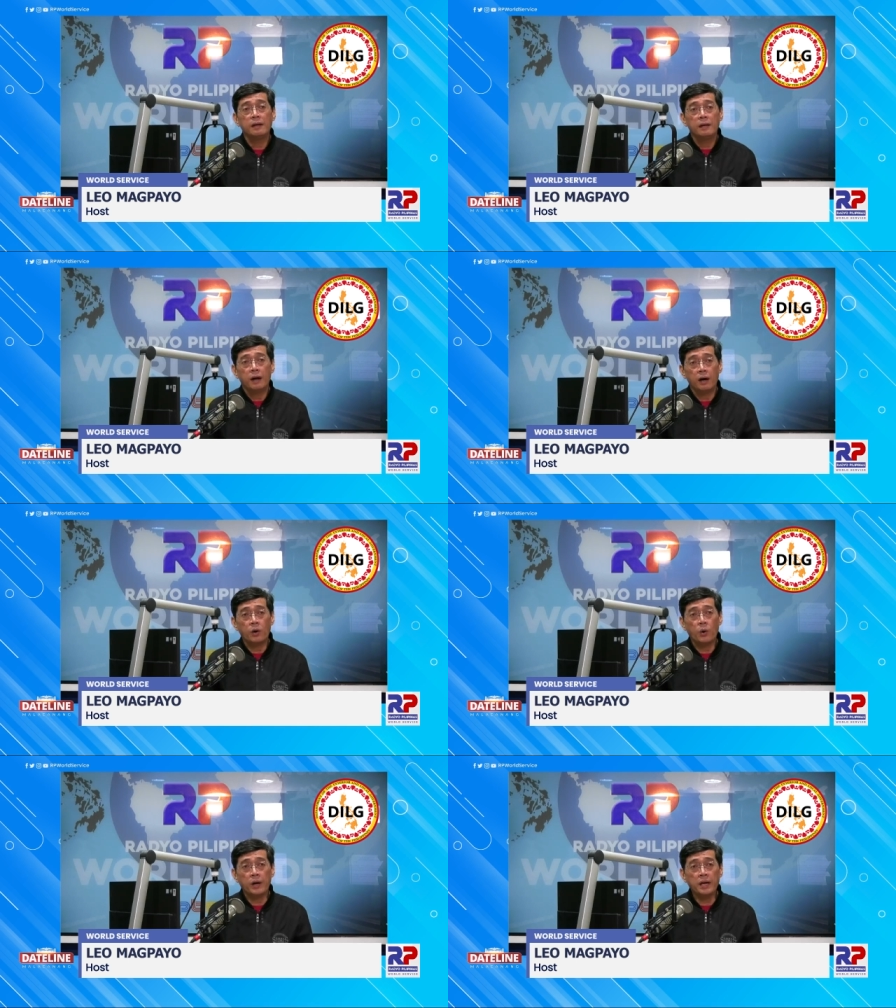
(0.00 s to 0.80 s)

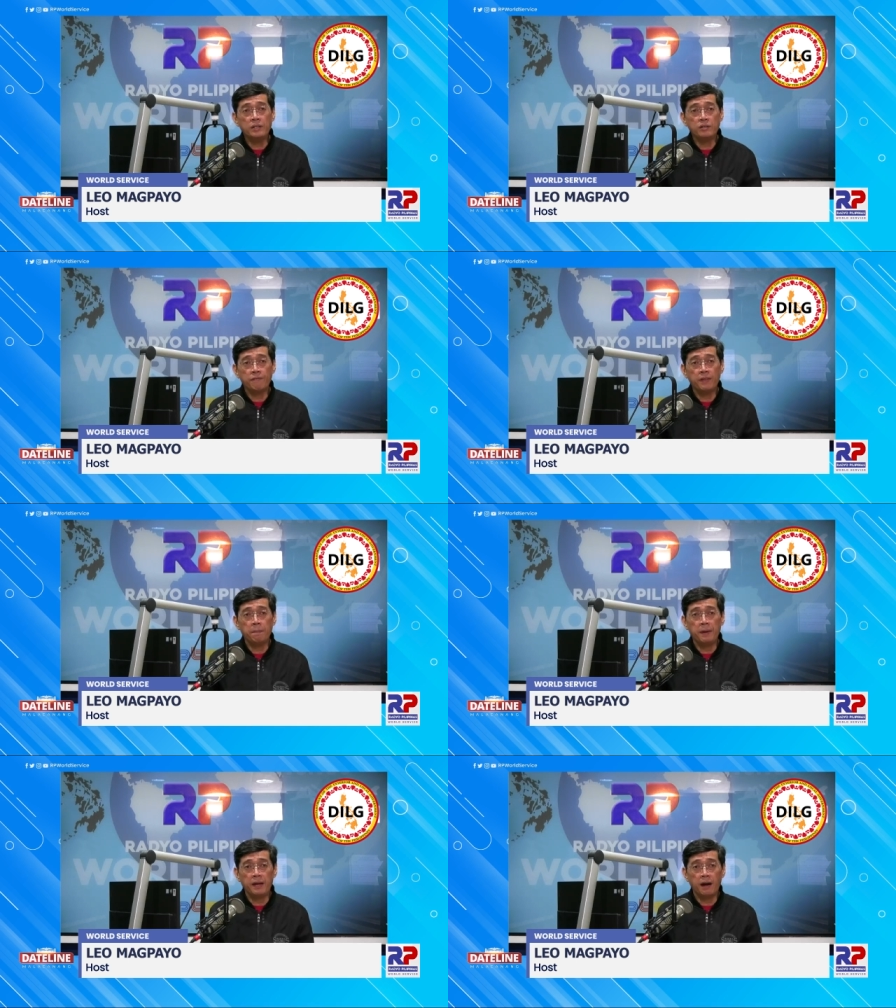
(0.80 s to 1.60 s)
According to
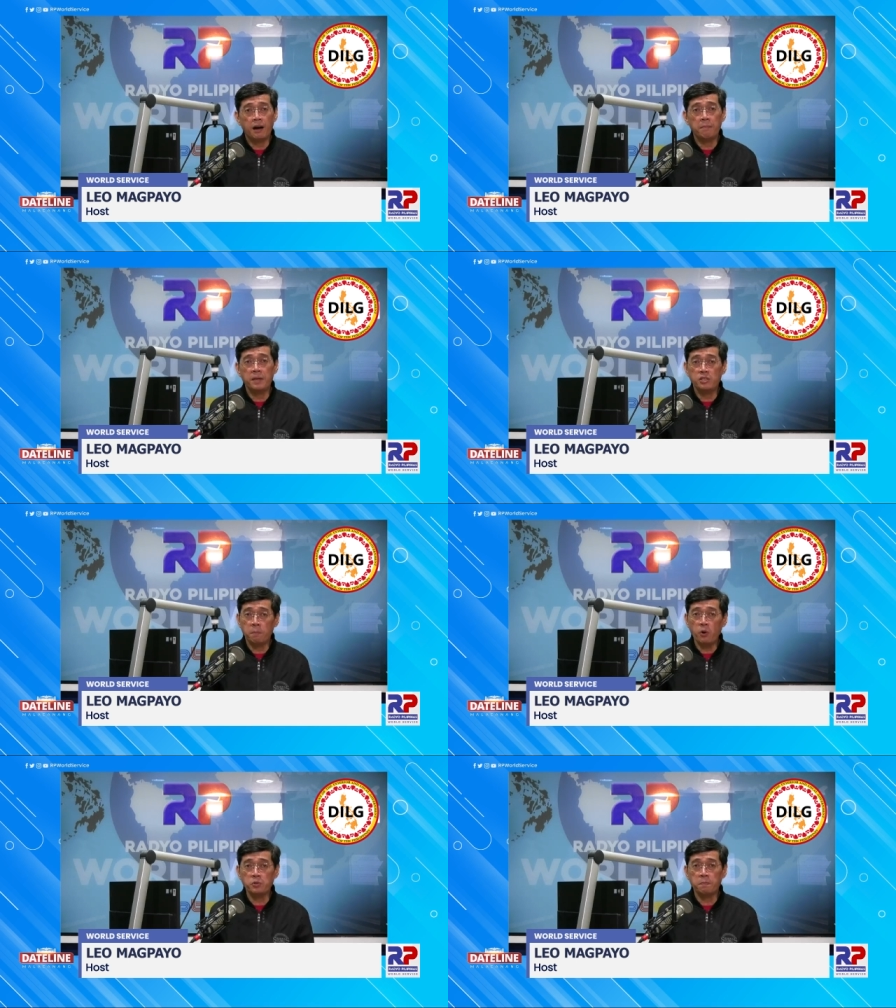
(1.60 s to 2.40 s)
Philippine Army
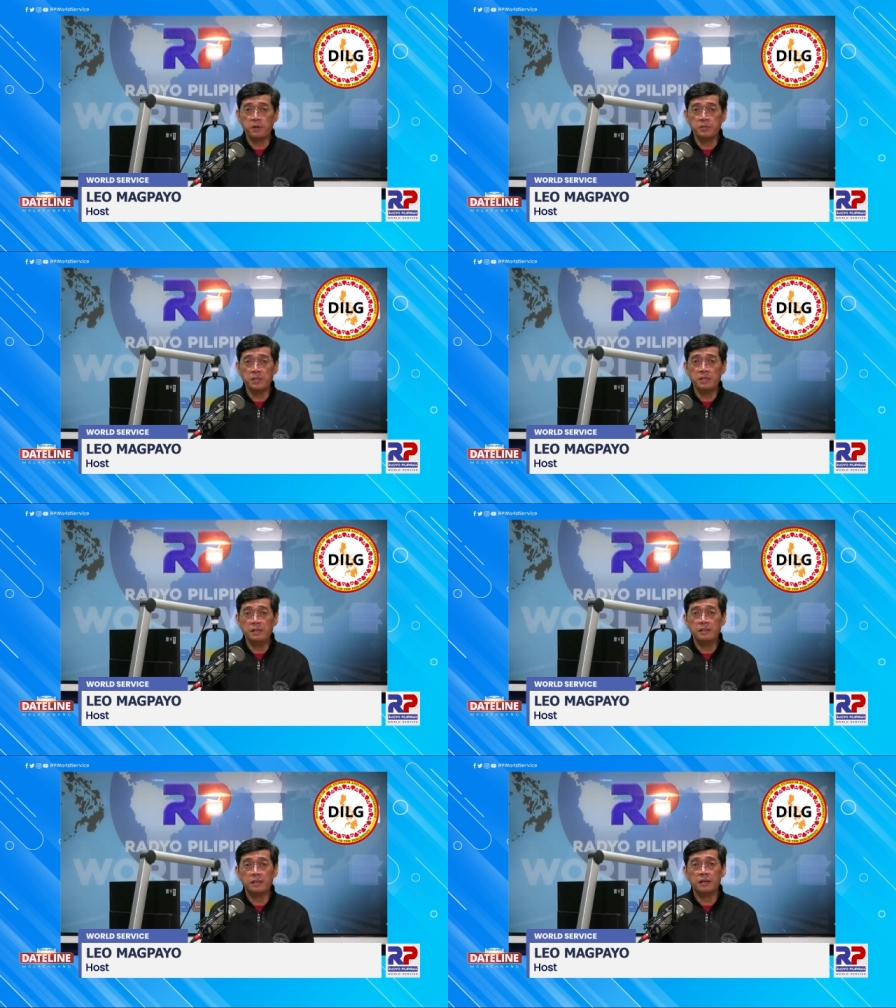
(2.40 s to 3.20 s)
spokesperson
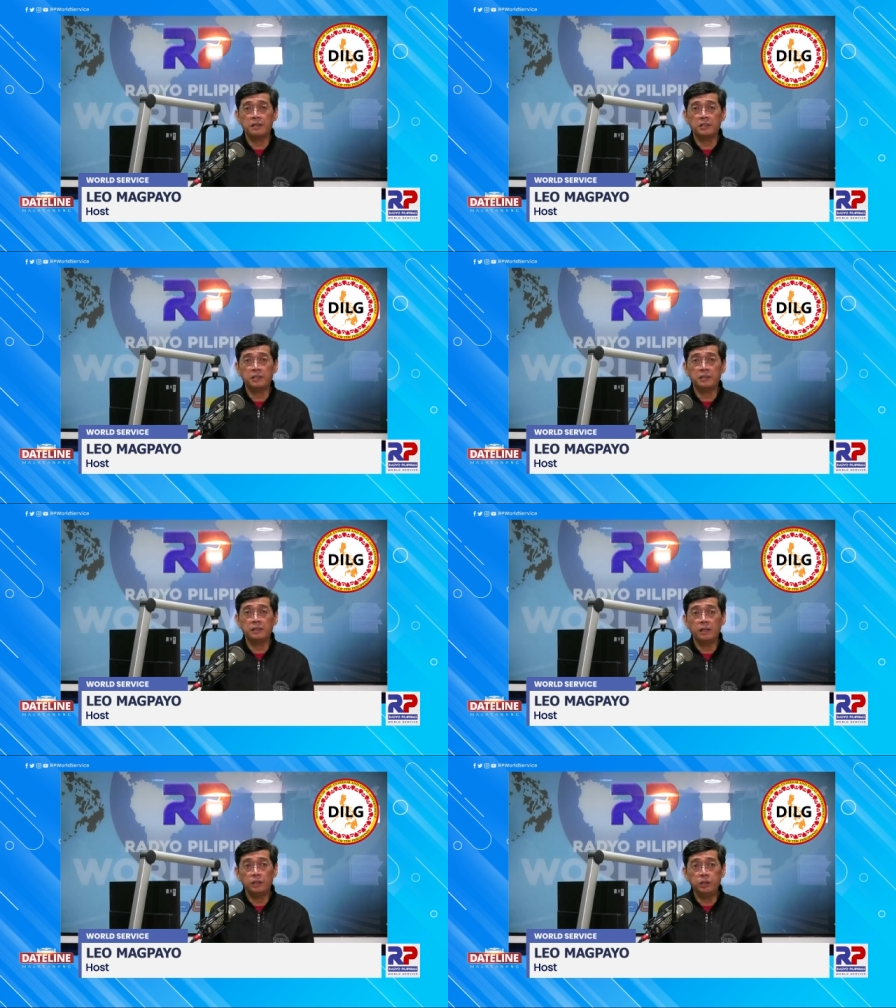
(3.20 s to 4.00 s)
Colonel
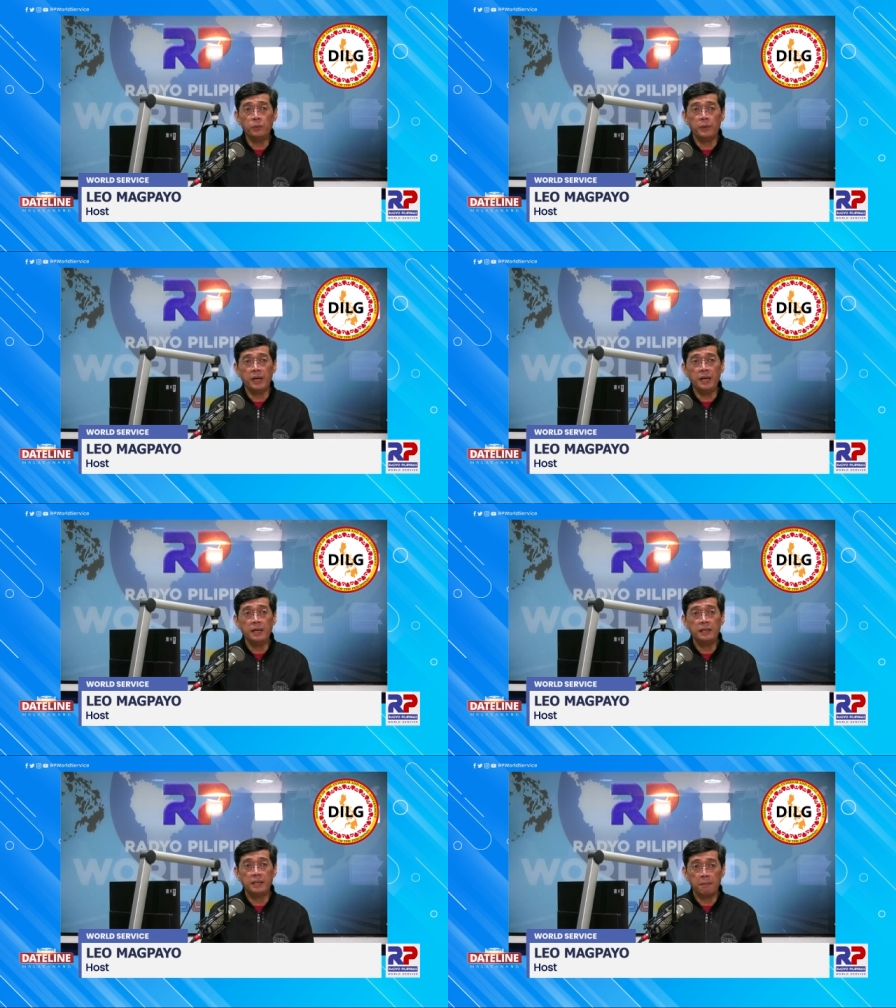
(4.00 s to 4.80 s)
Louis
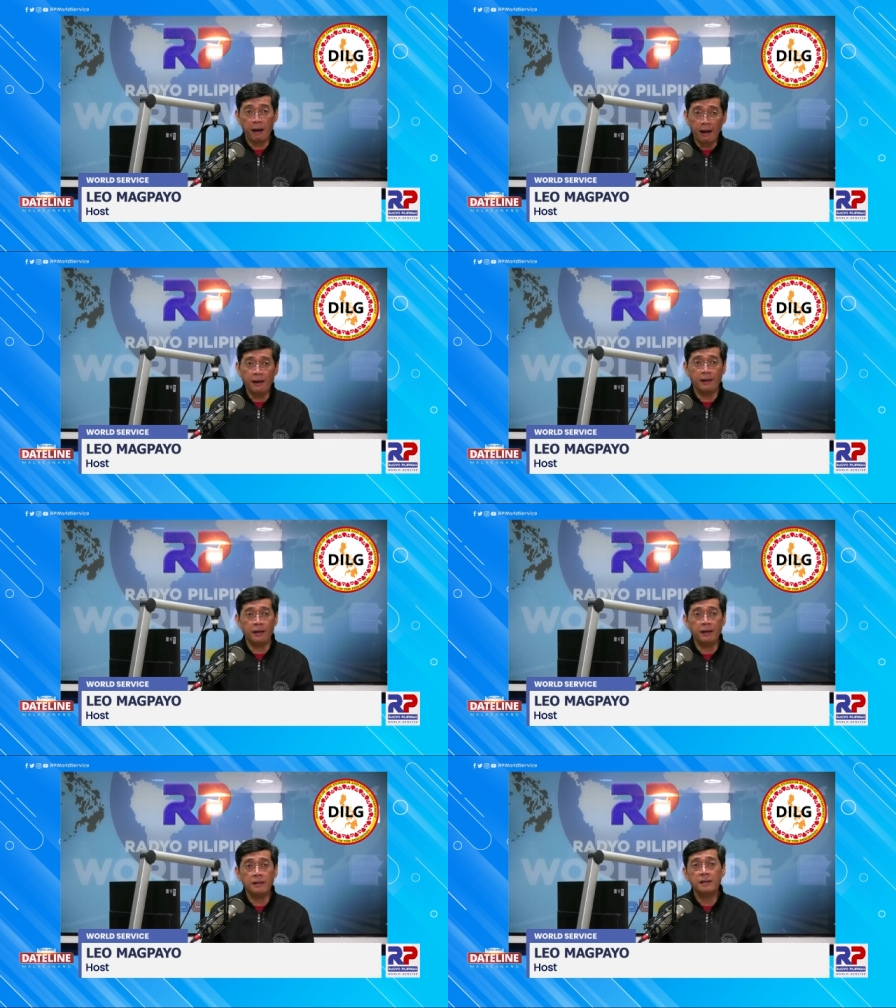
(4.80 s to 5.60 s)
de
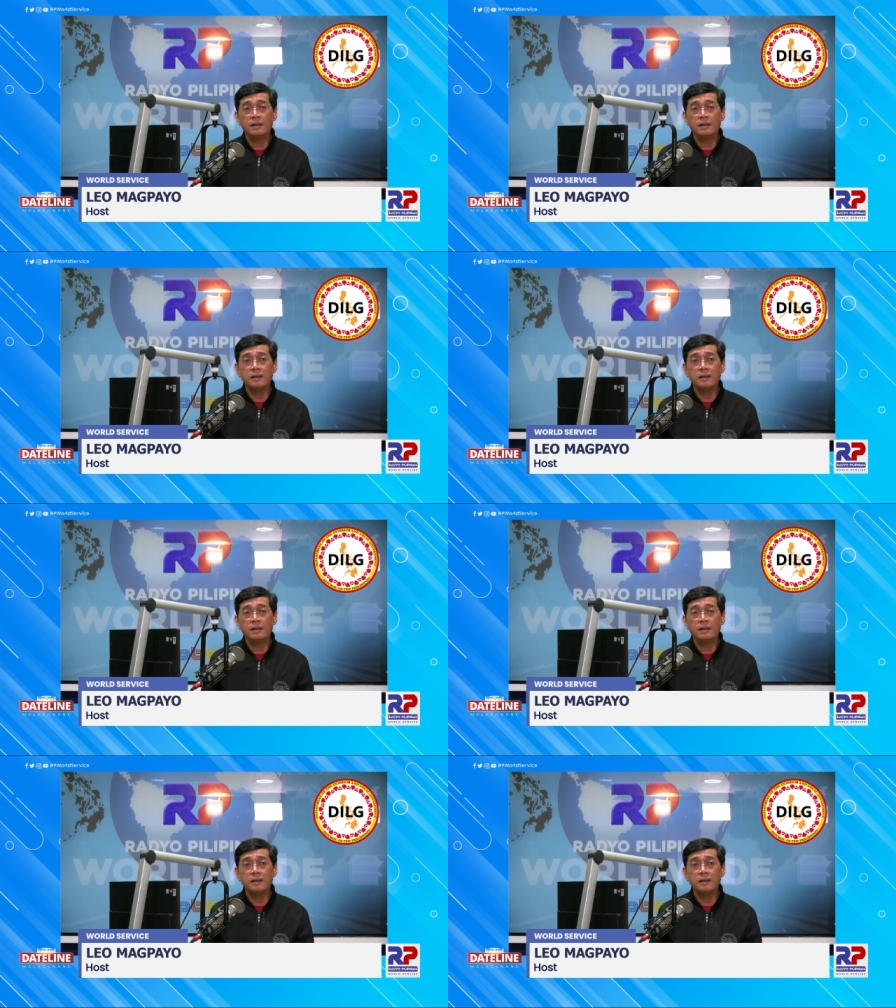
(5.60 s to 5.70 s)
Maala,